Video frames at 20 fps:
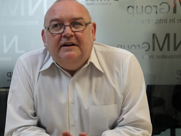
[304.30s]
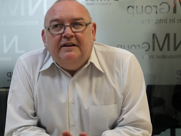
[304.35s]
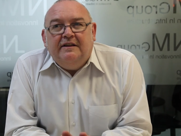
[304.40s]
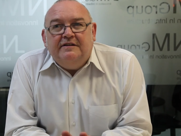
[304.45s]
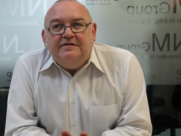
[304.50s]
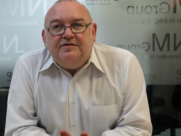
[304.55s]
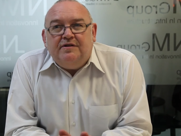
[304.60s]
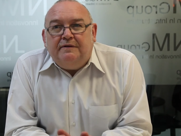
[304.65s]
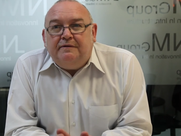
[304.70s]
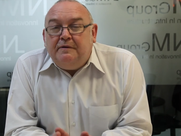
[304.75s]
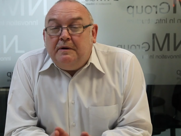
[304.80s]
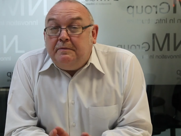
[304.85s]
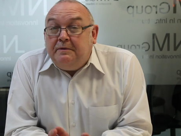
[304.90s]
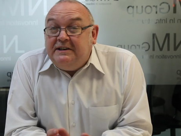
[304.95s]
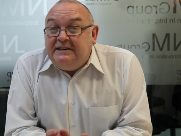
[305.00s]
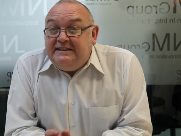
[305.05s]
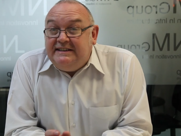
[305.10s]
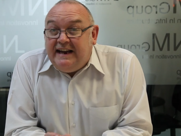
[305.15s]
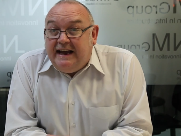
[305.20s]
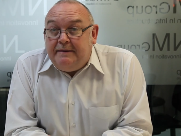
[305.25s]
The software will
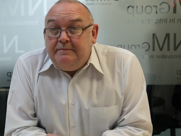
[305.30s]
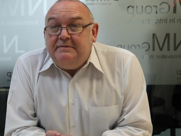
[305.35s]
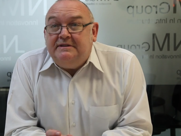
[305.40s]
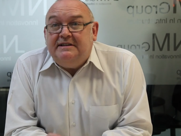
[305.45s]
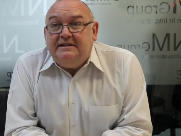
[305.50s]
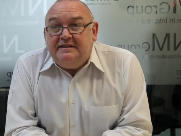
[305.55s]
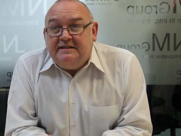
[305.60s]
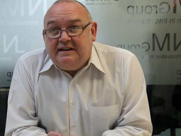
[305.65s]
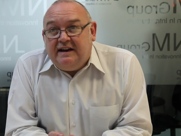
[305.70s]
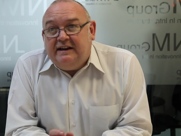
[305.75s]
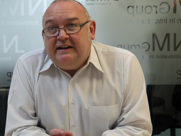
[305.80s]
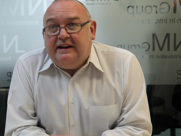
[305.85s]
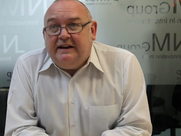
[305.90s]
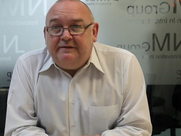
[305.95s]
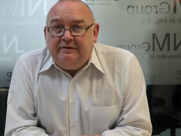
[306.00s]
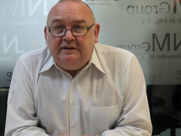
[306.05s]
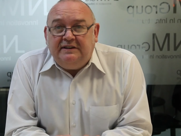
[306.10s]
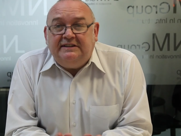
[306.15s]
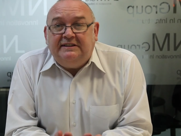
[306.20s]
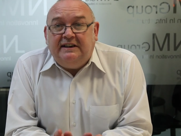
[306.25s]
attempt to cite
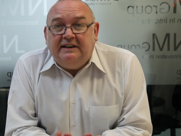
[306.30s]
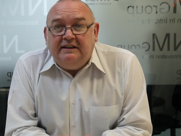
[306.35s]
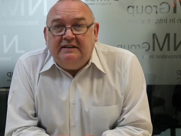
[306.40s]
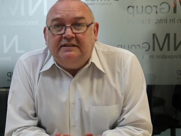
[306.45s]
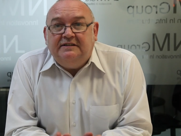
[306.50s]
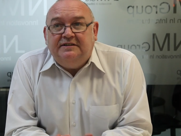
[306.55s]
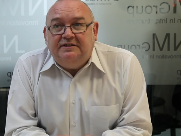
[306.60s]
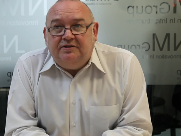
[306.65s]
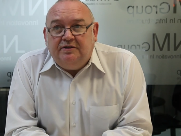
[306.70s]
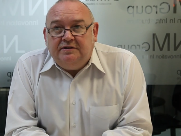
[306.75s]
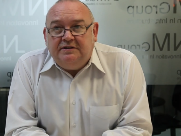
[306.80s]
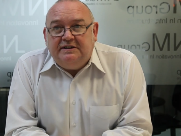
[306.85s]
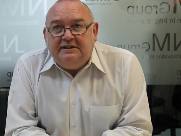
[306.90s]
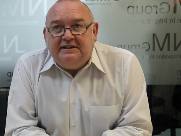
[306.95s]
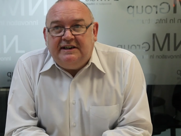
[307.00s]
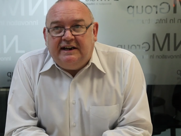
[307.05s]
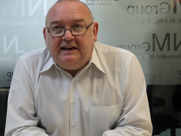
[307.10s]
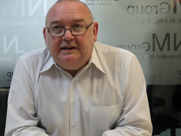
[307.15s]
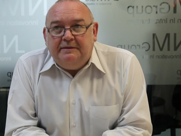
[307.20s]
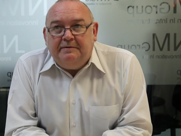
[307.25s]
every single structure
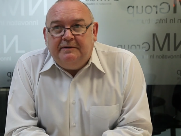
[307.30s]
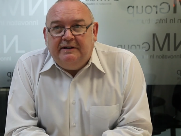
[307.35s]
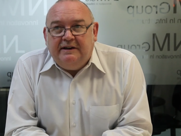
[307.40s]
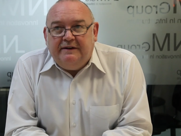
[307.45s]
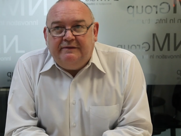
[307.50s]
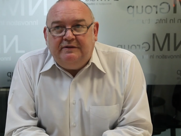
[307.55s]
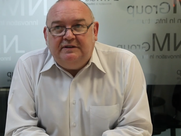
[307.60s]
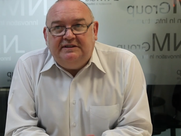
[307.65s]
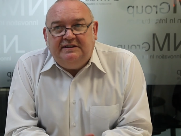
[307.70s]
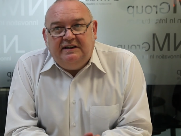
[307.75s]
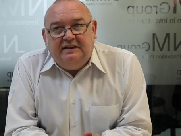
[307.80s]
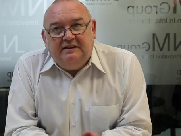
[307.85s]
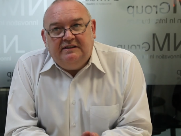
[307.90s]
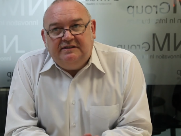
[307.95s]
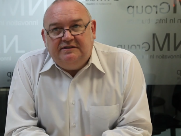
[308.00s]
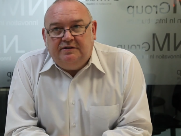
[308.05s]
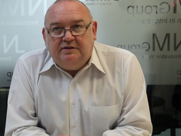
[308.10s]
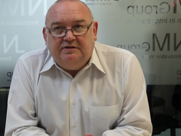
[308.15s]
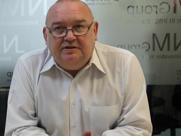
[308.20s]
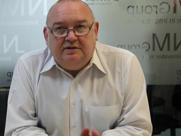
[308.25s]
type in every single
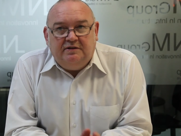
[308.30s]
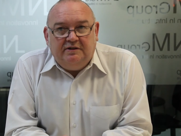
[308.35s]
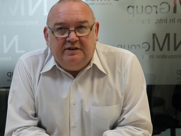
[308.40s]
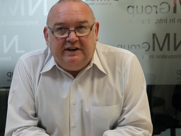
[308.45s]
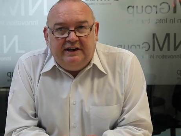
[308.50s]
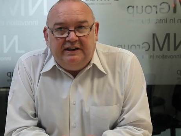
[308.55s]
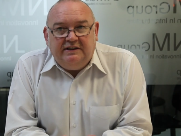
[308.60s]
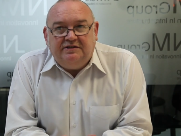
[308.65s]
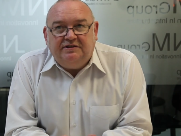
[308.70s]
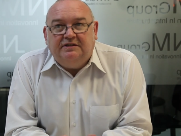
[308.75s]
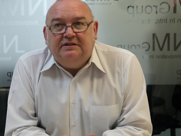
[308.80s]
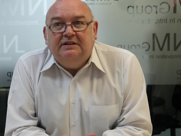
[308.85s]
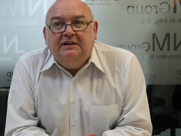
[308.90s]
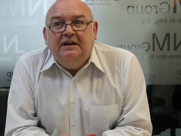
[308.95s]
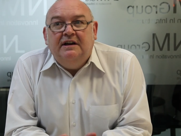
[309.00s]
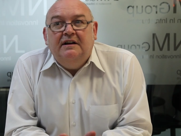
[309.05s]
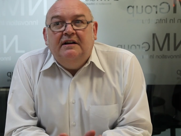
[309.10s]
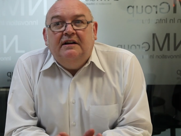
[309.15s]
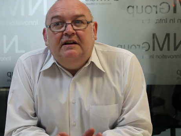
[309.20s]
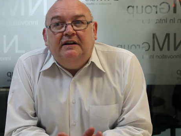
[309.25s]
structure location,
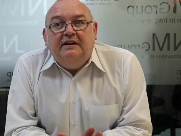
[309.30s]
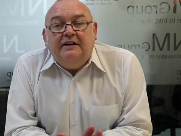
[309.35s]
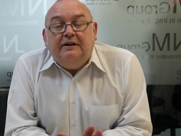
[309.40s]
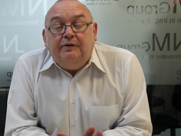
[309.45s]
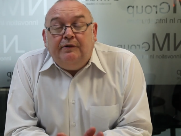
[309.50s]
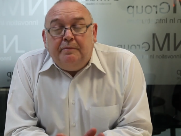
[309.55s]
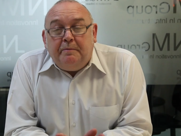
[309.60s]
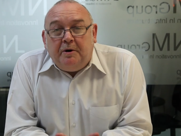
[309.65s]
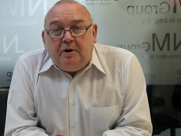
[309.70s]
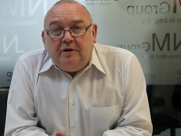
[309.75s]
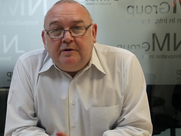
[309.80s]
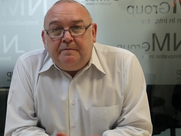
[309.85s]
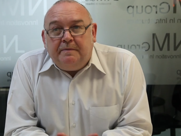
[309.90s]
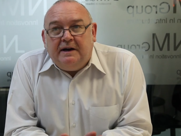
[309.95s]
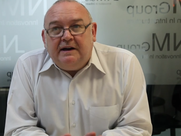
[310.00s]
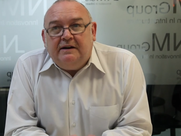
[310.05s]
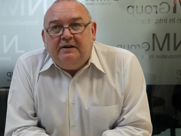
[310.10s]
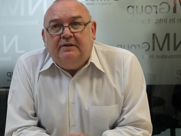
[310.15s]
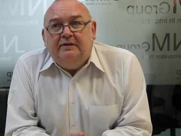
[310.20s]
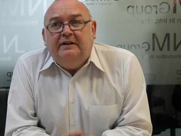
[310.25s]
and it will report
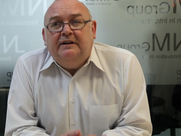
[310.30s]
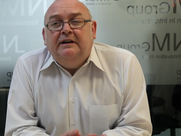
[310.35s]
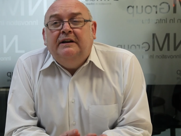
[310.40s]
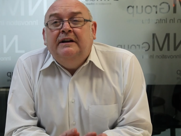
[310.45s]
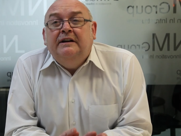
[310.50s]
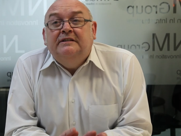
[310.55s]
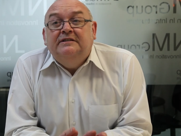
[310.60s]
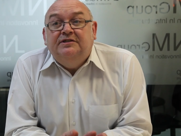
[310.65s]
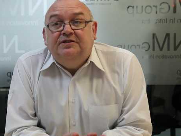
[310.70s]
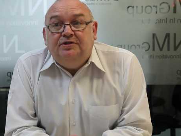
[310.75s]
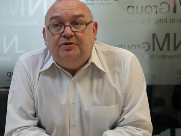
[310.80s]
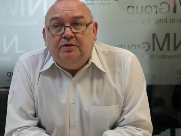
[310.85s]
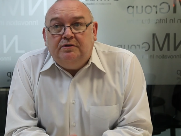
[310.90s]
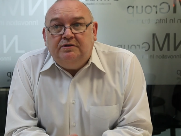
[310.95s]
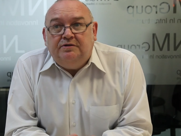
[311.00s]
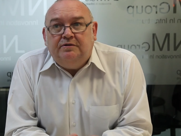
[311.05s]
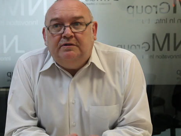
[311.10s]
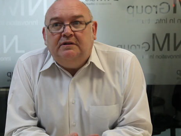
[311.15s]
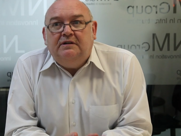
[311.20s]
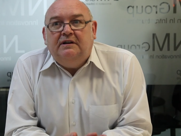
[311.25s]
back on the
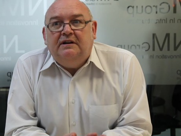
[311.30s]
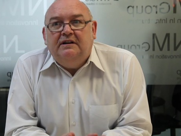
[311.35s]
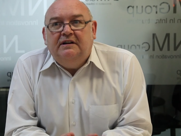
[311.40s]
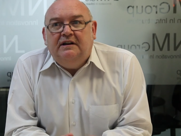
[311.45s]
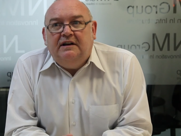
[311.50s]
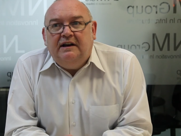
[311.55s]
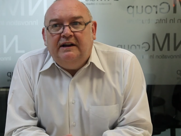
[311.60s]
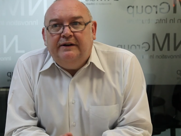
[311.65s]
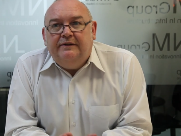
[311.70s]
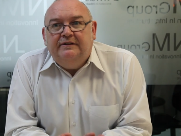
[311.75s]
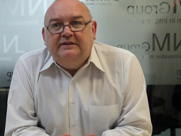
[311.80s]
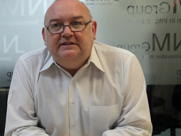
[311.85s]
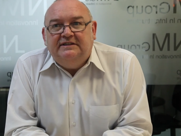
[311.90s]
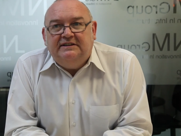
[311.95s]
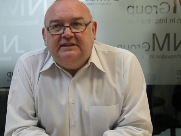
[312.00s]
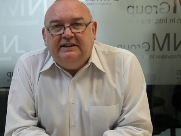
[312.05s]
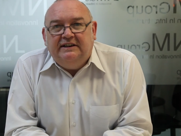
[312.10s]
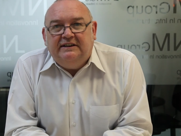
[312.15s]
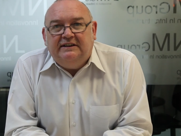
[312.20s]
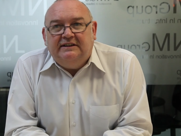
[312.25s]
structural and clearance
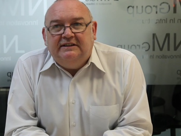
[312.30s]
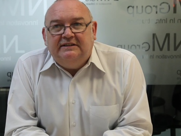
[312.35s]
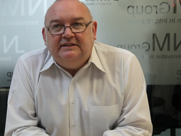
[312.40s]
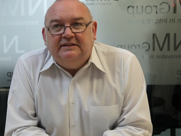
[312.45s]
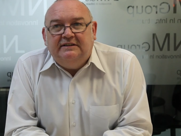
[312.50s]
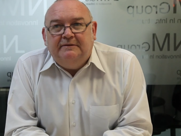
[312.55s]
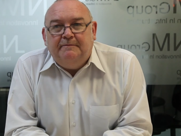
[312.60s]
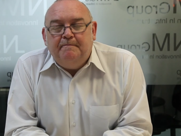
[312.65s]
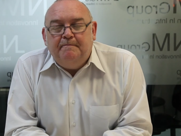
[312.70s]
status.